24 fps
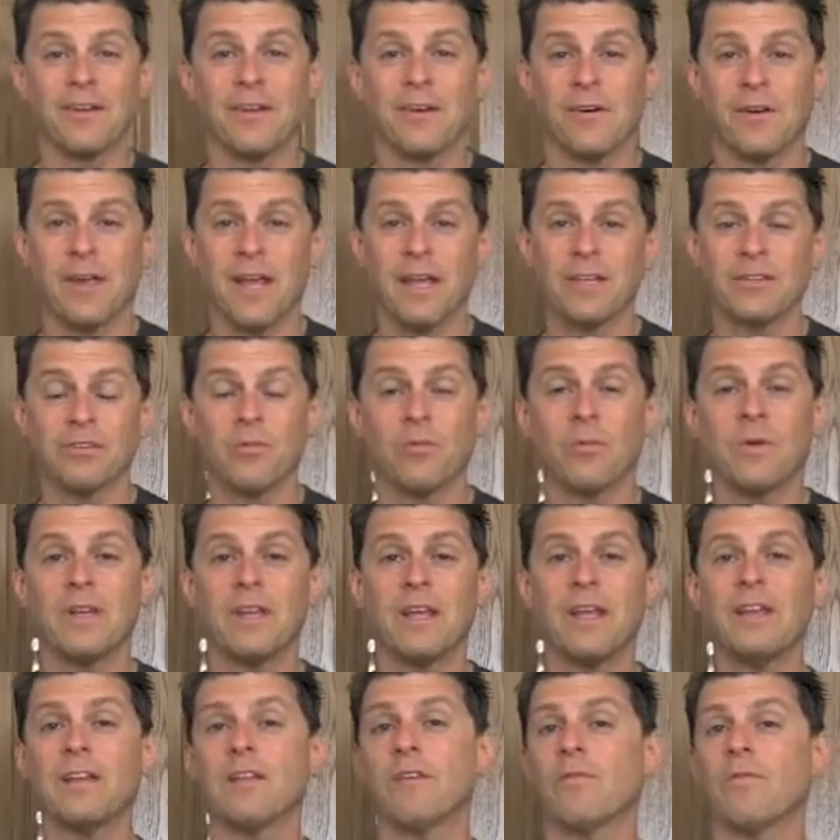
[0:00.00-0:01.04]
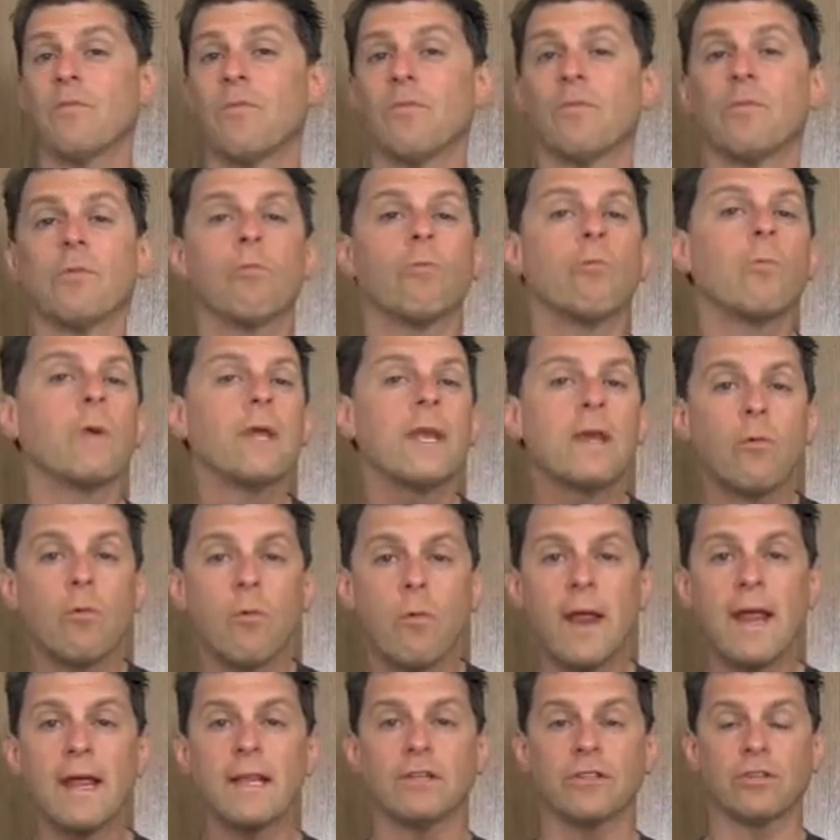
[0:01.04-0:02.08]
Okay, so we need to
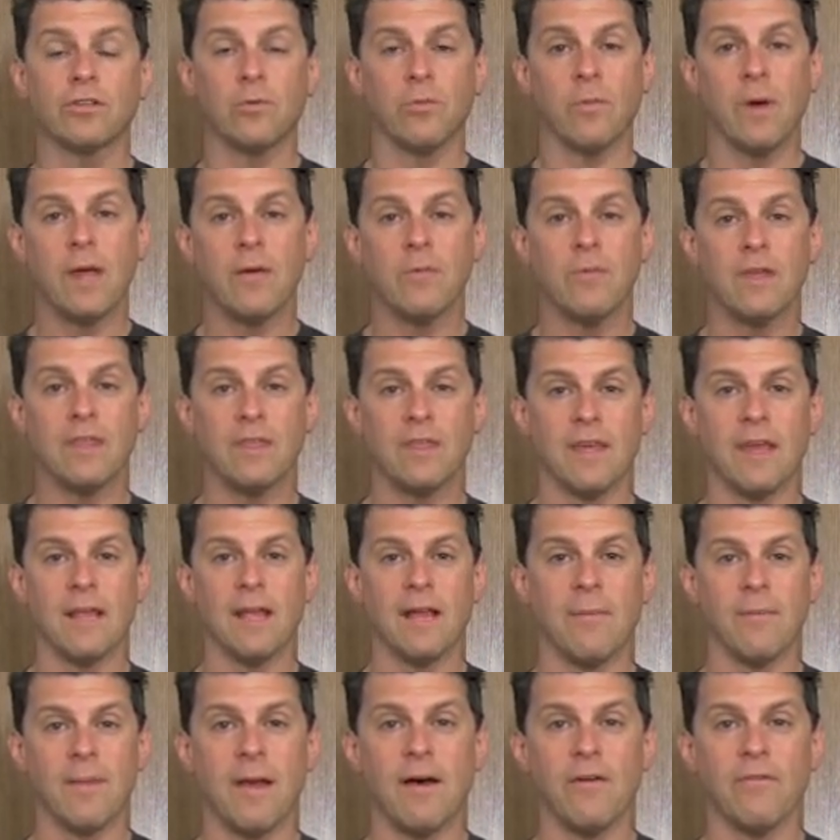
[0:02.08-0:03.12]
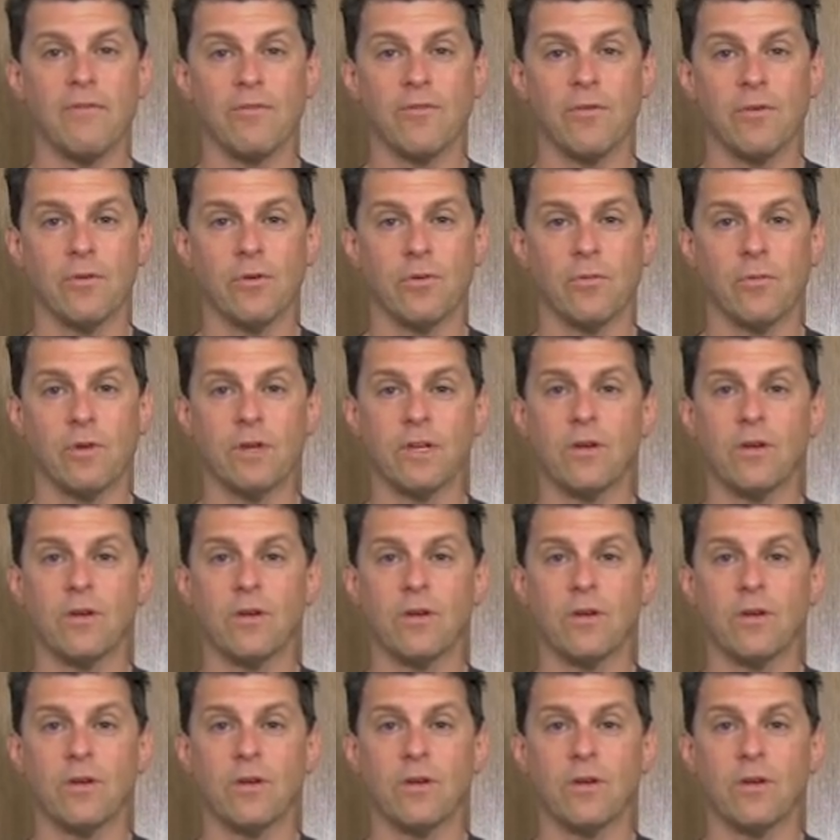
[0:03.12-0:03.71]
rearrange the way we think about food.